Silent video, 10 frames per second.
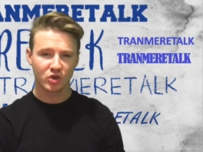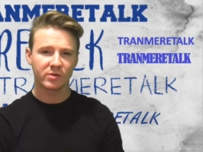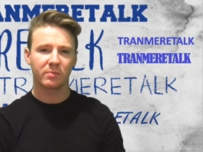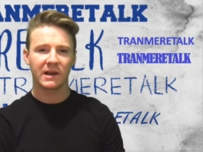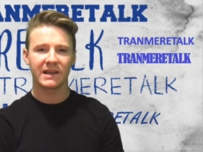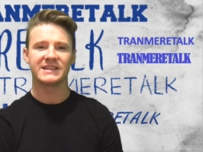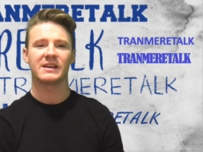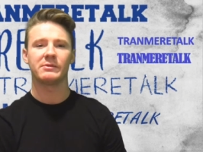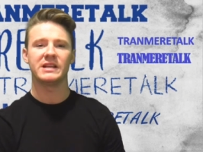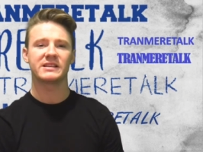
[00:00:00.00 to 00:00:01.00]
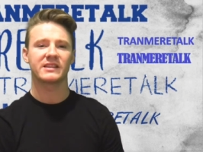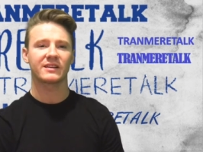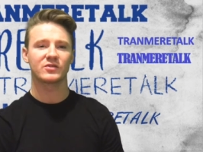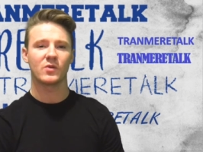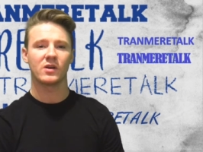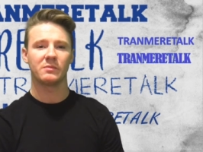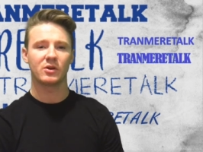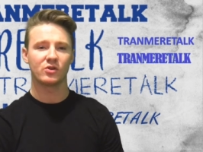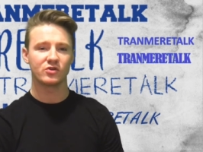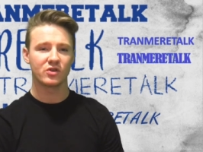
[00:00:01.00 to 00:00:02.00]
some of the players that we need to thank as well,
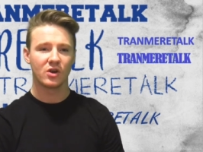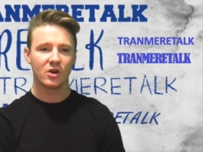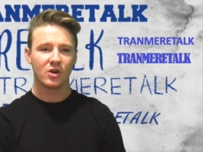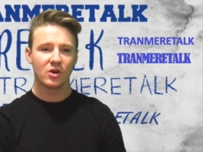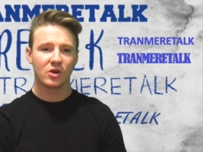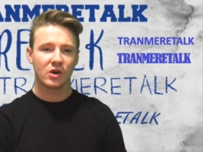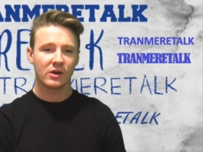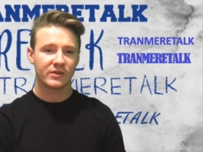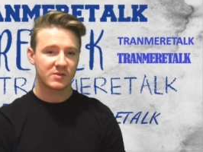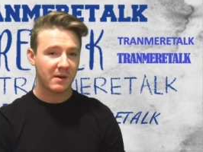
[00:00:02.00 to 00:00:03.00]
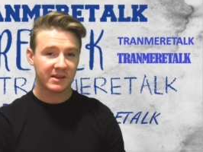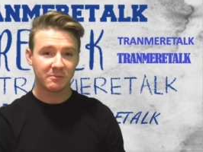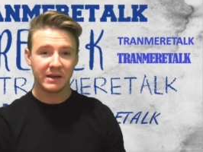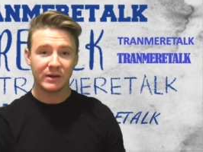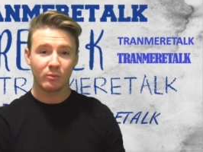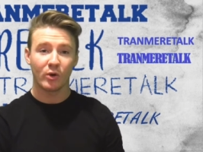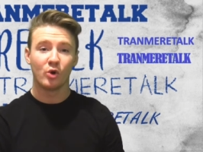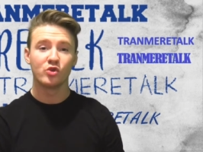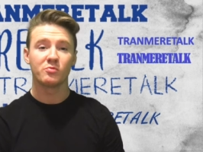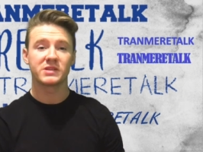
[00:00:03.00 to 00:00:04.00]
because despite them being
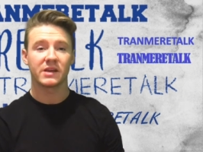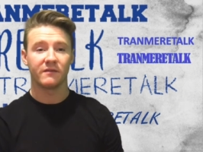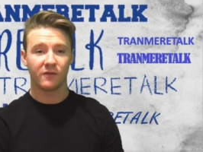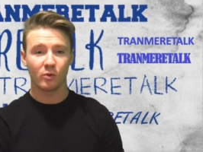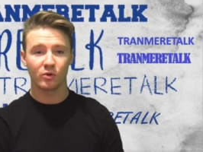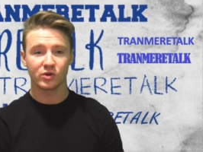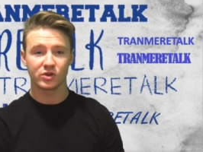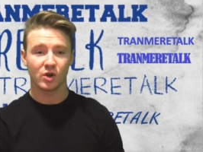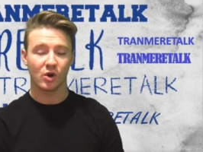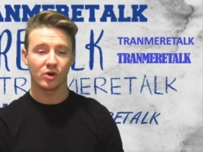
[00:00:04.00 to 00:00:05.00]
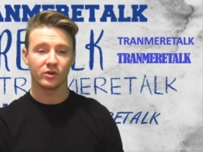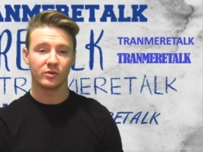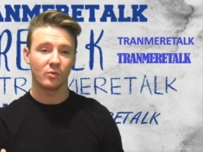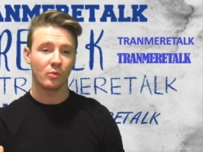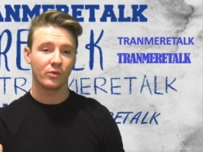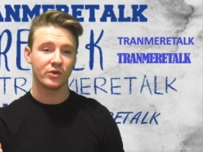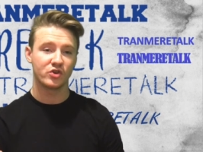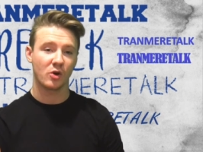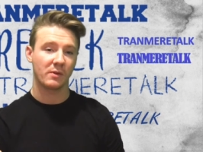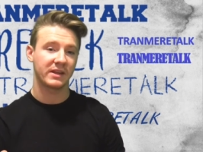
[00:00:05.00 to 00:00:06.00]
100% focused on the
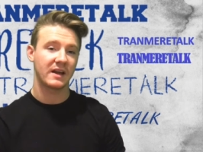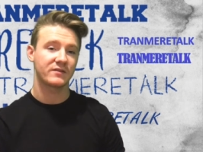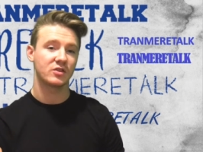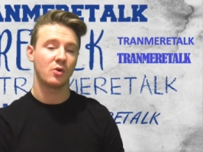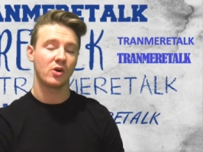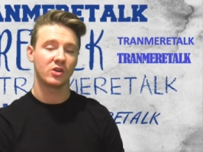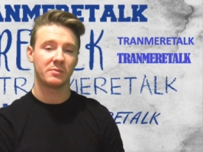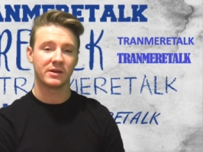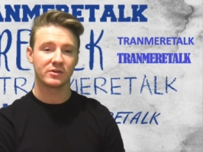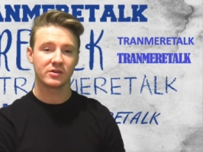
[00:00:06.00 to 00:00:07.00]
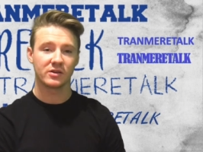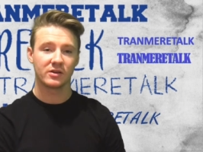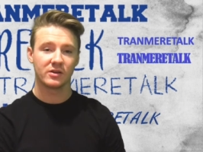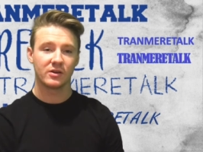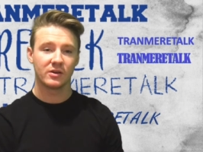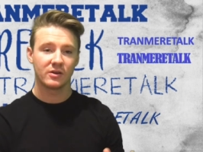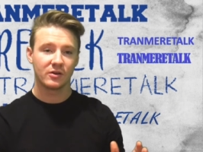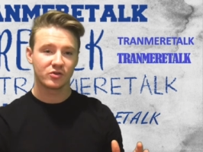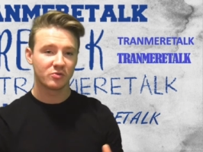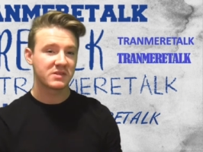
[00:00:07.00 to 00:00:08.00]
job that they have to do on the pitch,
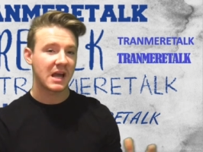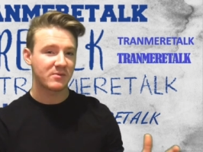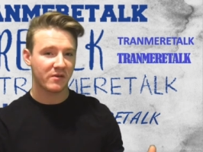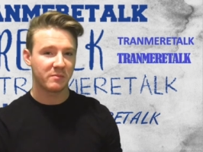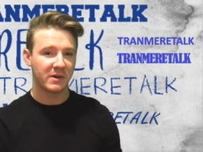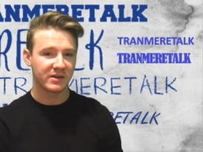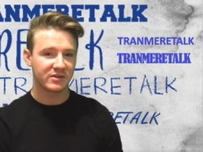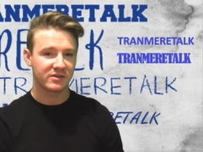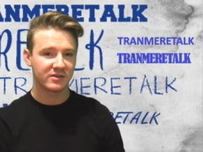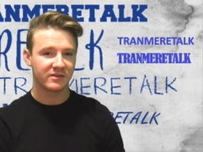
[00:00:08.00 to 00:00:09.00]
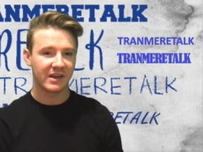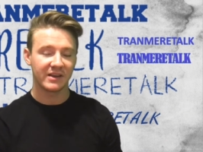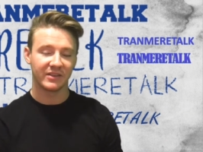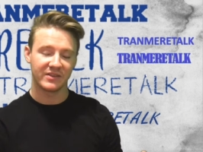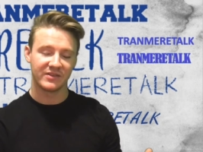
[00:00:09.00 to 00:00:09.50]
sometimes off the pitch, they